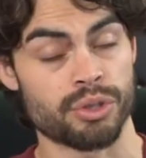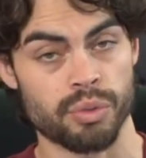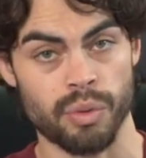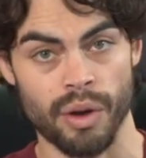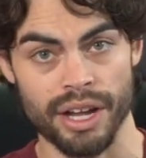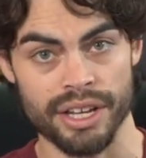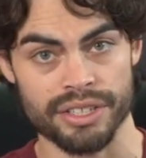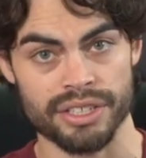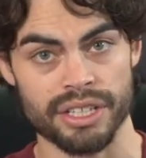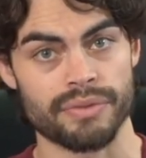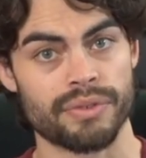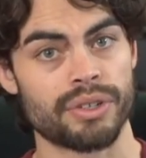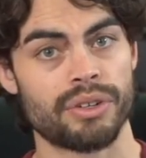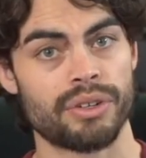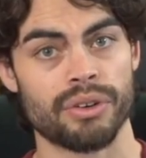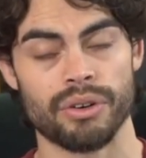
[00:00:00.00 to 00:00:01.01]
twice, if
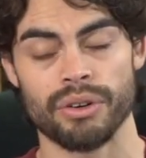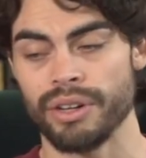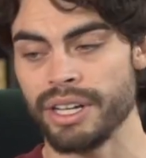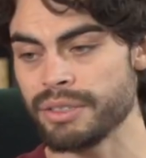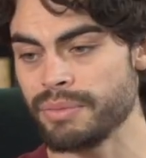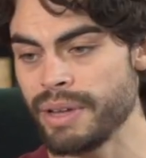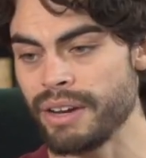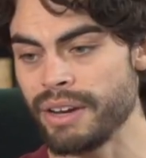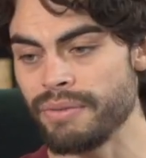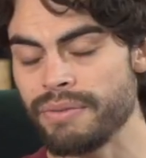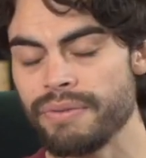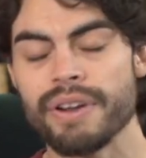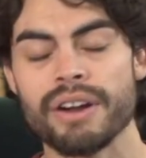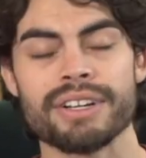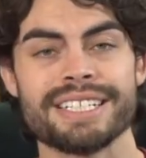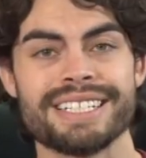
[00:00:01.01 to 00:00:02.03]
a girl has made it
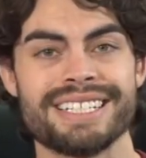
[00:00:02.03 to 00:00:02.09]
very